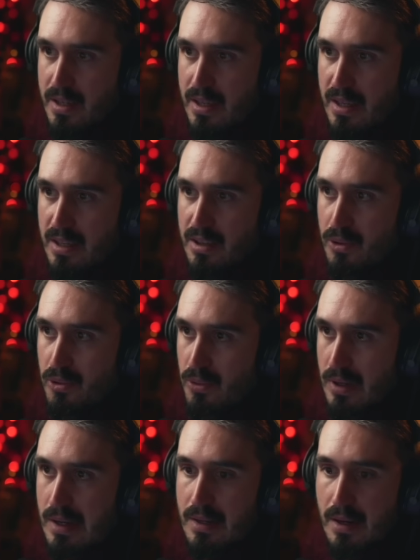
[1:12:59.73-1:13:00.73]
EQ
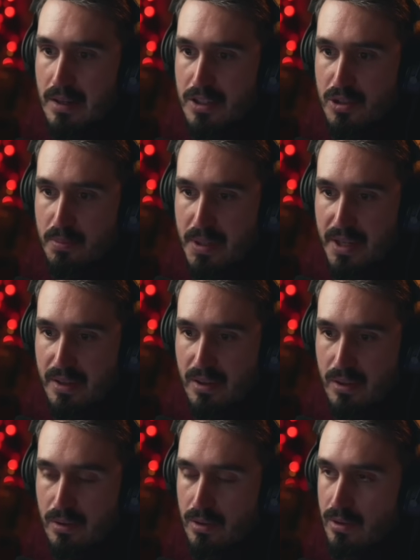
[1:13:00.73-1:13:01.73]
and a little bit
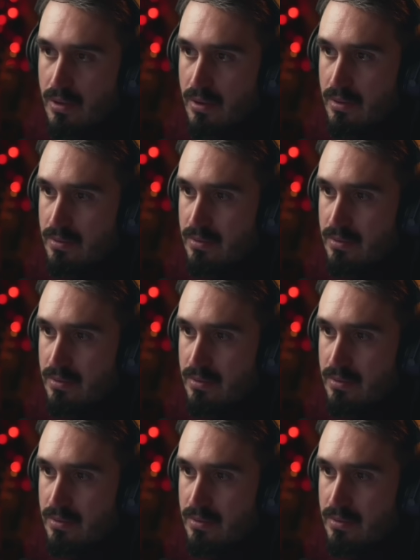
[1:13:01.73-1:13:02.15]
of,